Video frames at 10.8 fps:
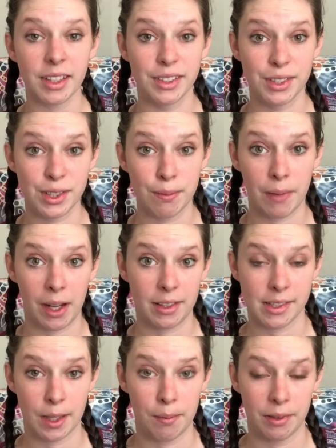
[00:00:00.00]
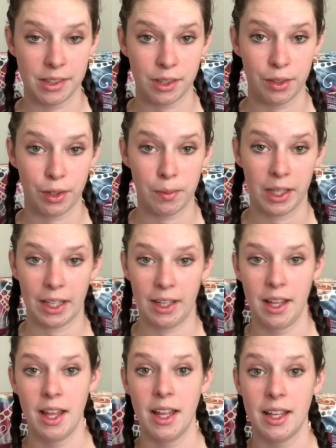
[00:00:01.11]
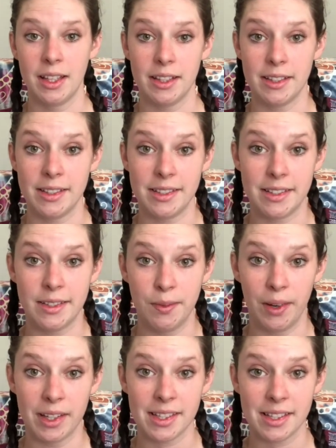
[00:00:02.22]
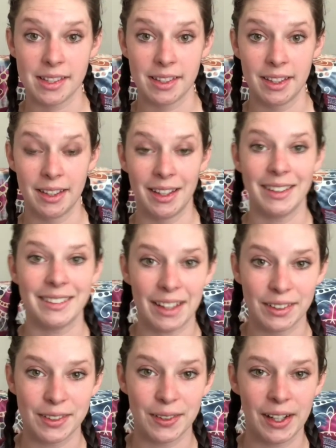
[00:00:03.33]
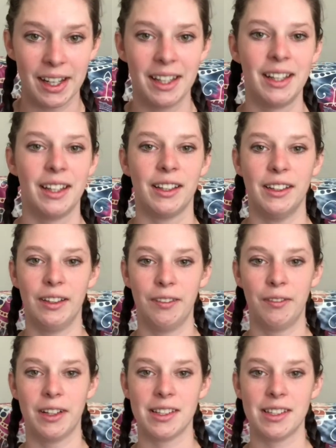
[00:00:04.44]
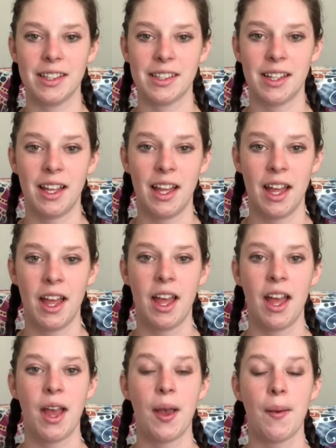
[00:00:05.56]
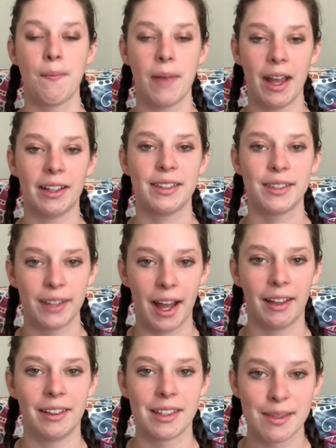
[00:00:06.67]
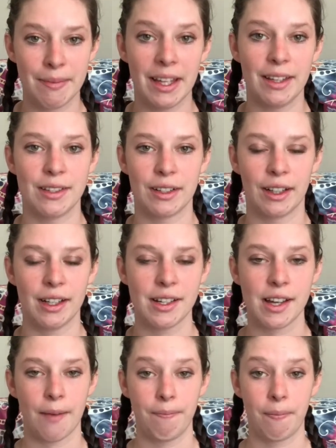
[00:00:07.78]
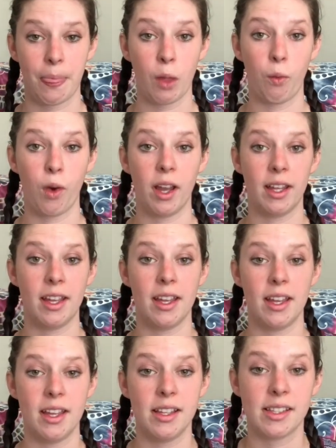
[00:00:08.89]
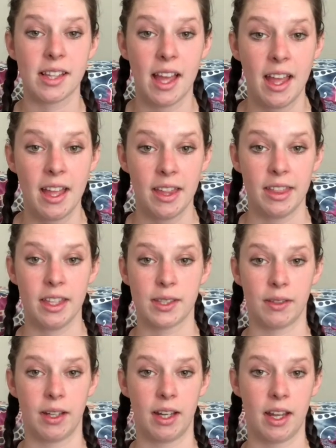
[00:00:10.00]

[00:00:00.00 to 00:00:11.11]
It's your bicep. Let's go through them again. What is this? Deltoid. Good. What is this? Pectoralis major. Good job. What is this one?